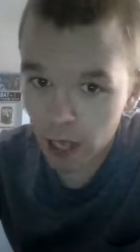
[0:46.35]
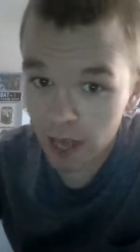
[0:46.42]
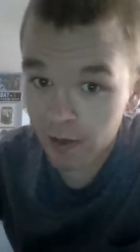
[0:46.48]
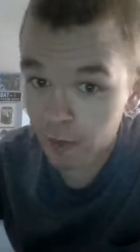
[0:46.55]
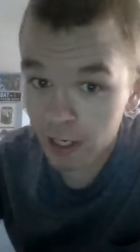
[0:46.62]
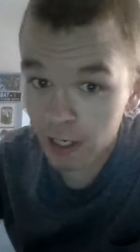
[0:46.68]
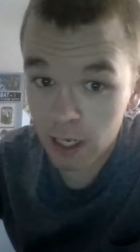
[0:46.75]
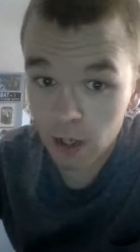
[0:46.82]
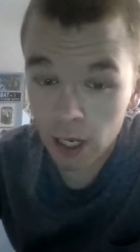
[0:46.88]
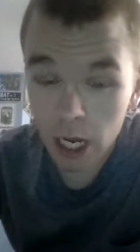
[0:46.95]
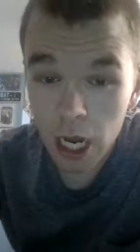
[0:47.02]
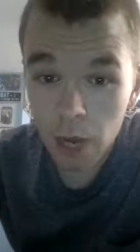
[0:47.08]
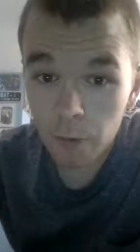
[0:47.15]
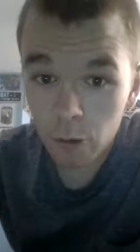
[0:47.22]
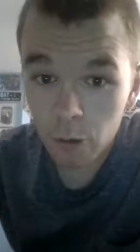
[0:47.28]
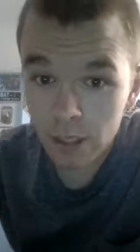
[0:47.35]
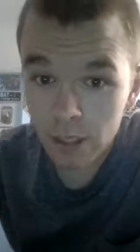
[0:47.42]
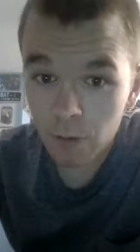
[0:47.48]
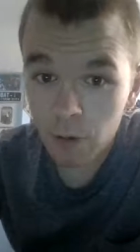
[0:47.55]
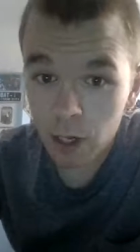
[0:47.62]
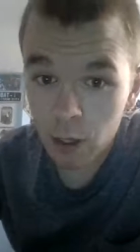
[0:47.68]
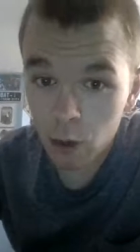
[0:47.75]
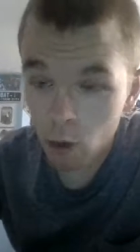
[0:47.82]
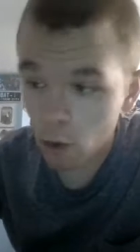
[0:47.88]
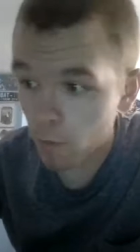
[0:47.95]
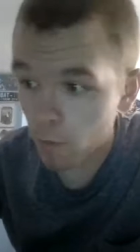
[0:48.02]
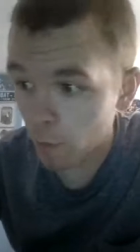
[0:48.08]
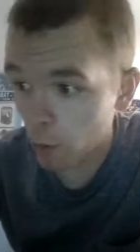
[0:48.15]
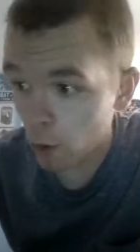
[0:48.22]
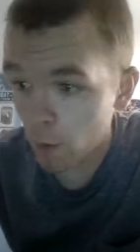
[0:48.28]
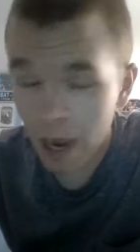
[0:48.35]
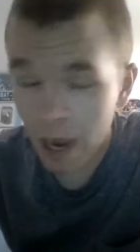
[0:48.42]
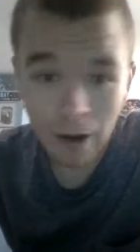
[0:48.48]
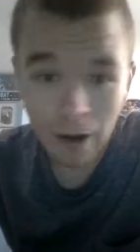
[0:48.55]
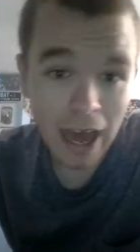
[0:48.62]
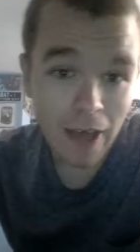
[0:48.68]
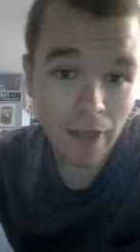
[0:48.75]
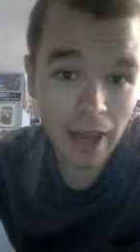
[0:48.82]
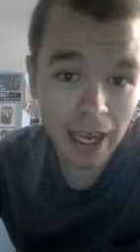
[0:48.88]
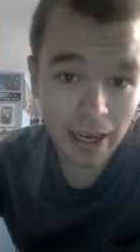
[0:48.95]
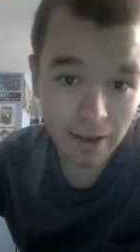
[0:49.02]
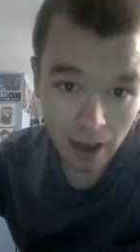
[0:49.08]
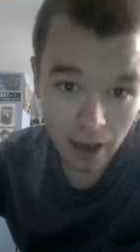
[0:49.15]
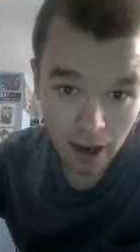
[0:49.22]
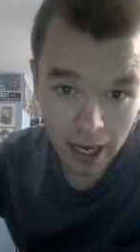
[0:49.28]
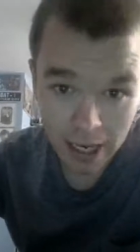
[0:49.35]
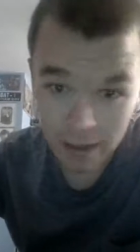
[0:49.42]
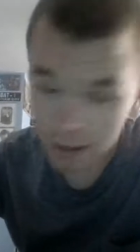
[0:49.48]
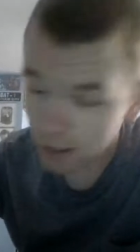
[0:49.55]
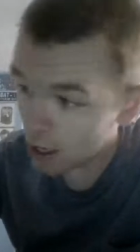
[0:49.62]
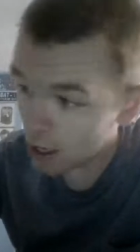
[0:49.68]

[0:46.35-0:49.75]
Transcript: especially in the Clone Wars that we knew more about how they died.